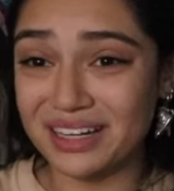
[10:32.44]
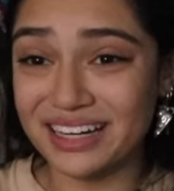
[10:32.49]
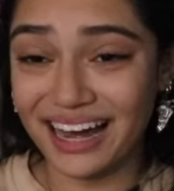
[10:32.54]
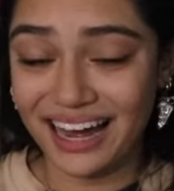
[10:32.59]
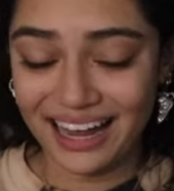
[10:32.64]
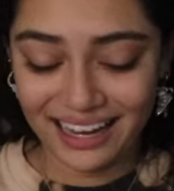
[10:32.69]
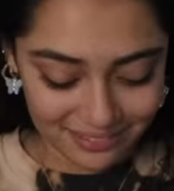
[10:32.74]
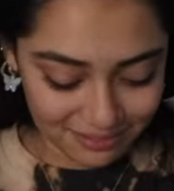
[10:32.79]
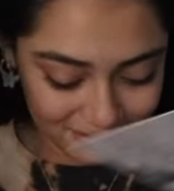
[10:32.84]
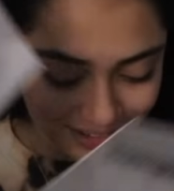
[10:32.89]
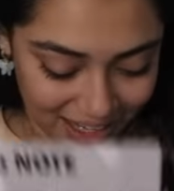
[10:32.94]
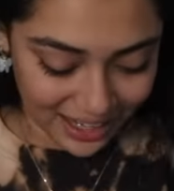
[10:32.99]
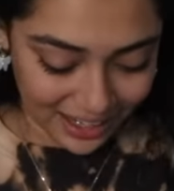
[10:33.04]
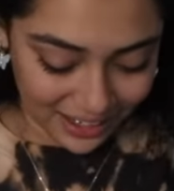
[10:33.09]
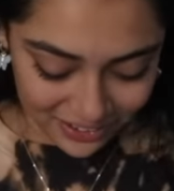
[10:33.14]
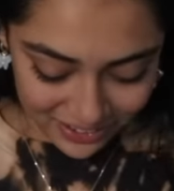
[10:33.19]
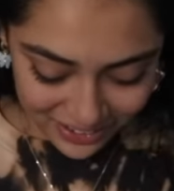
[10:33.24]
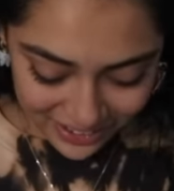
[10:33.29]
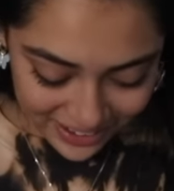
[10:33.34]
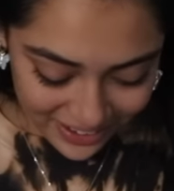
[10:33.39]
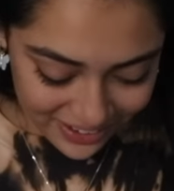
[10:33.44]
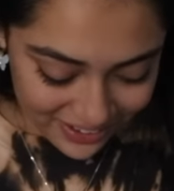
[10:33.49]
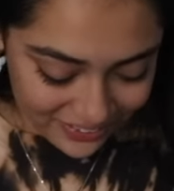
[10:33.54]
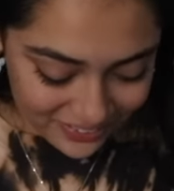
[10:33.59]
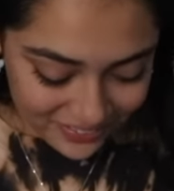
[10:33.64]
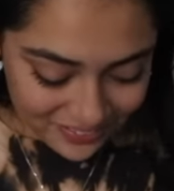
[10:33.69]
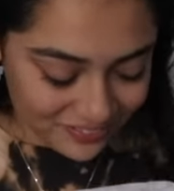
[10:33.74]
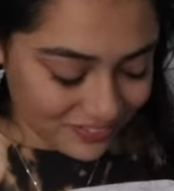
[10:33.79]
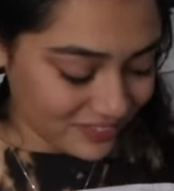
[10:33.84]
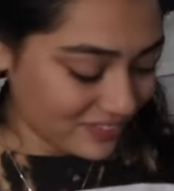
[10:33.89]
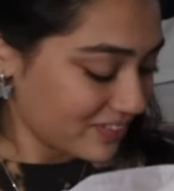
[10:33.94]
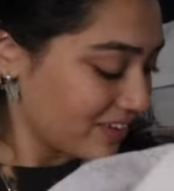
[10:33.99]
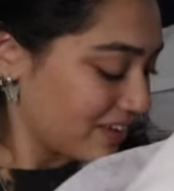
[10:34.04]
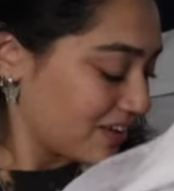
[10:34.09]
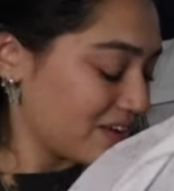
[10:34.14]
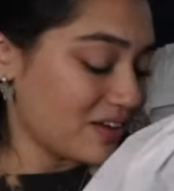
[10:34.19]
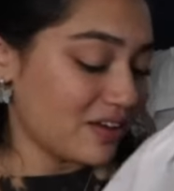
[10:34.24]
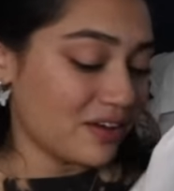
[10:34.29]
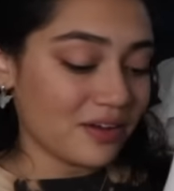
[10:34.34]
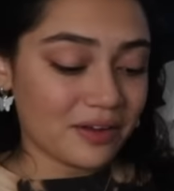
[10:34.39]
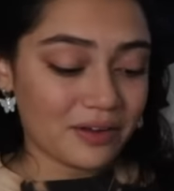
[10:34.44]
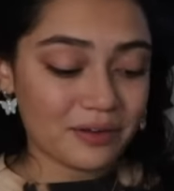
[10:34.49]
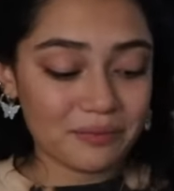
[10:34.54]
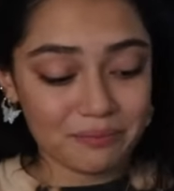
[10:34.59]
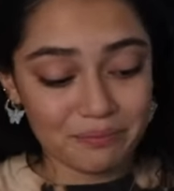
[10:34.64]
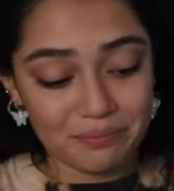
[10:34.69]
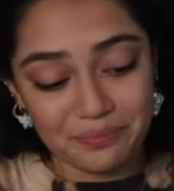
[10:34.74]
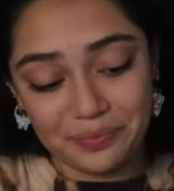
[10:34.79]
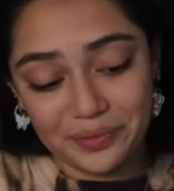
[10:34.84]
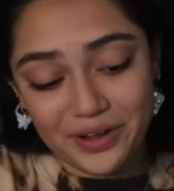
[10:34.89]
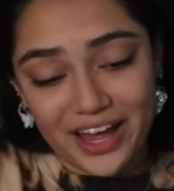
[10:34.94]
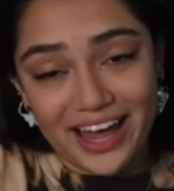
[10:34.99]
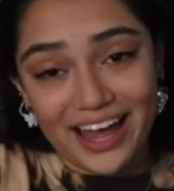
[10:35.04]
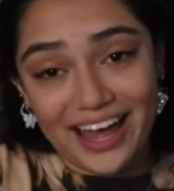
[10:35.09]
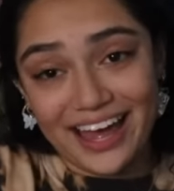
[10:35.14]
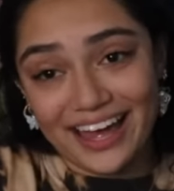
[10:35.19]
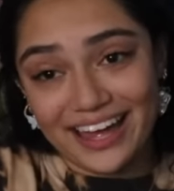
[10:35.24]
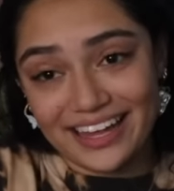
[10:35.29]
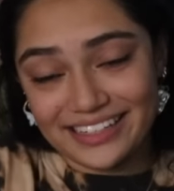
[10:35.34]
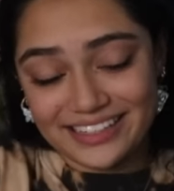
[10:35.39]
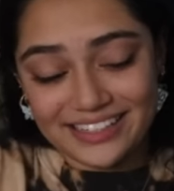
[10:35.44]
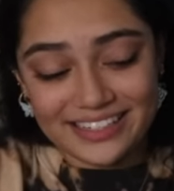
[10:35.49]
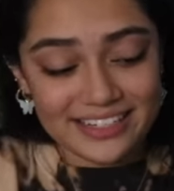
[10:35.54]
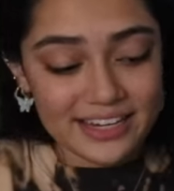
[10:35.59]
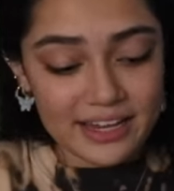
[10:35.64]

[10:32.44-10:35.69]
not, I don't know. But,